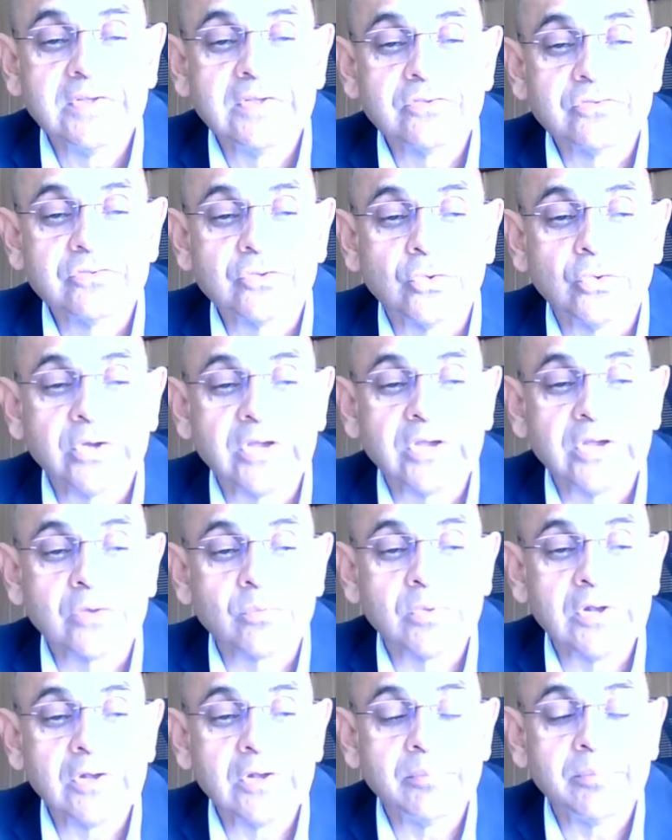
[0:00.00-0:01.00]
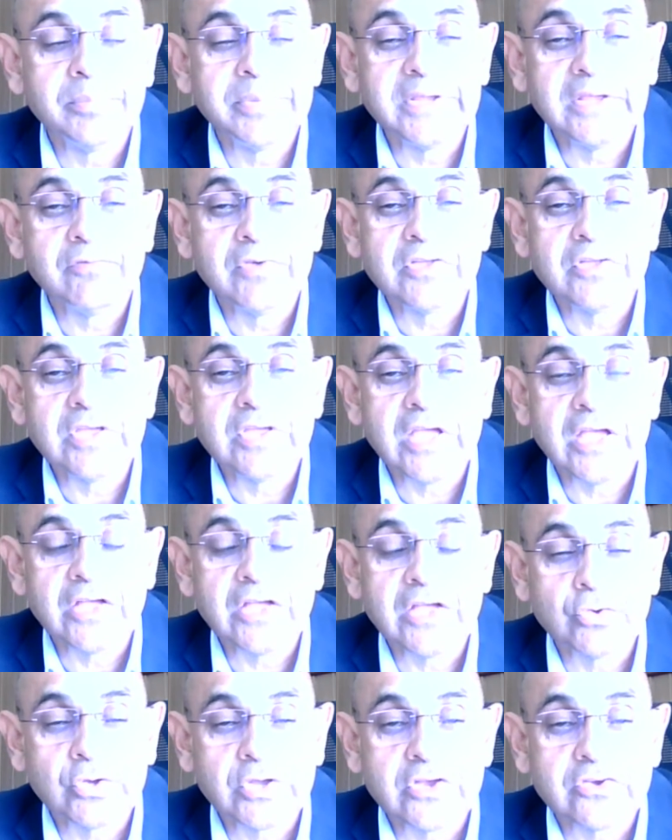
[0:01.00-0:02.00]
So it will be very
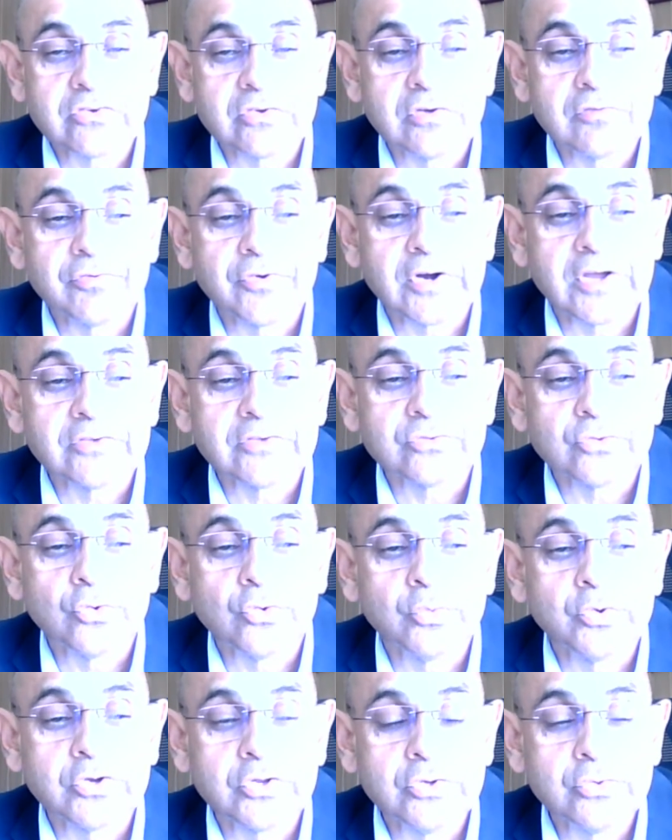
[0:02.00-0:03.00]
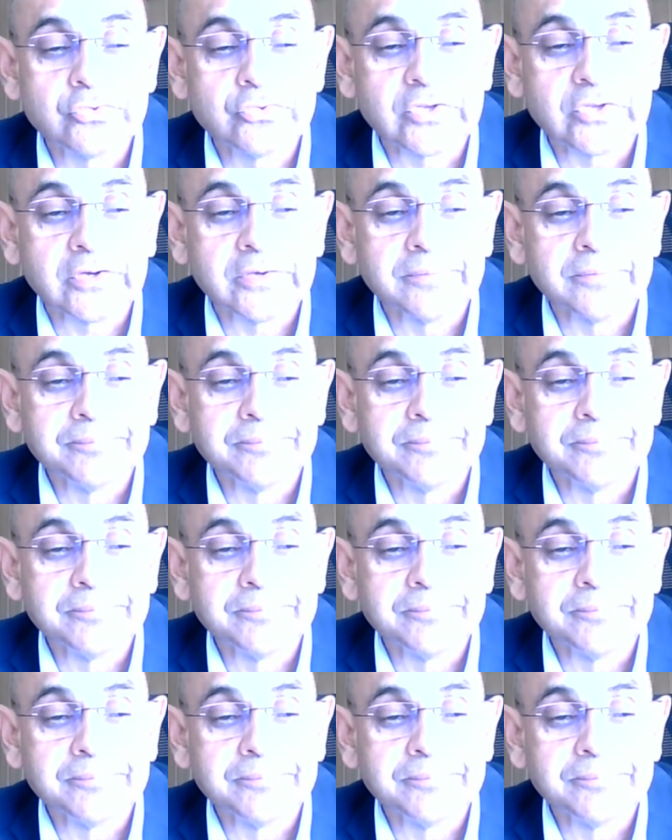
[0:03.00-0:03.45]
educational for us. Over to you, sir.